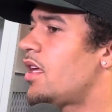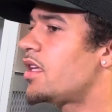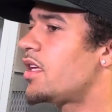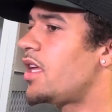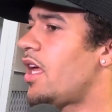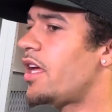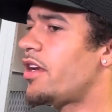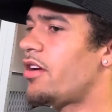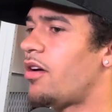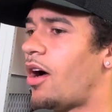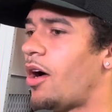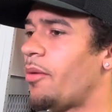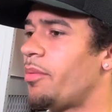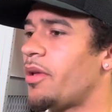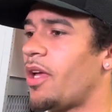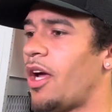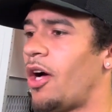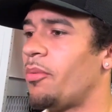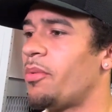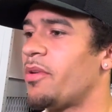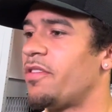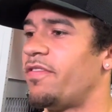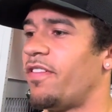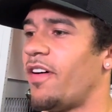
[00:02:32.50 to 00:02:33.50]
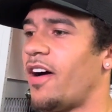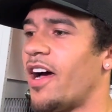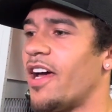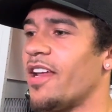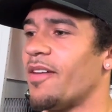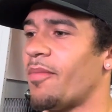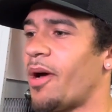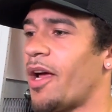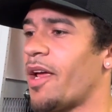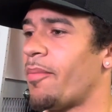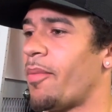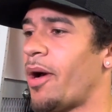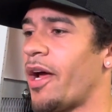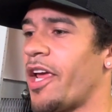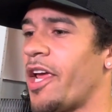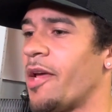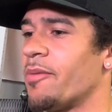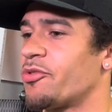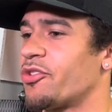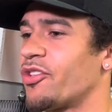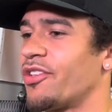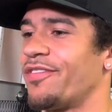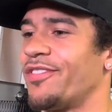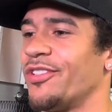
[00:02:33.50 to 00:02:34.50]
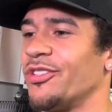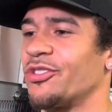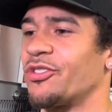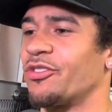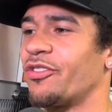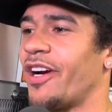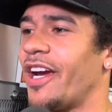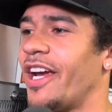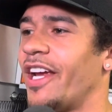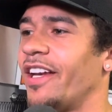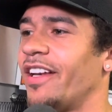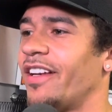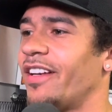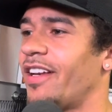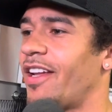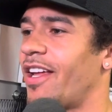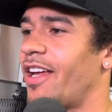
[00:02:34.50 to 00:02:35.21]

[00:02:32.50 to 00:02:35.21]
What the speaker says: Yeah, no, I'll be fine. My hamstring feels great.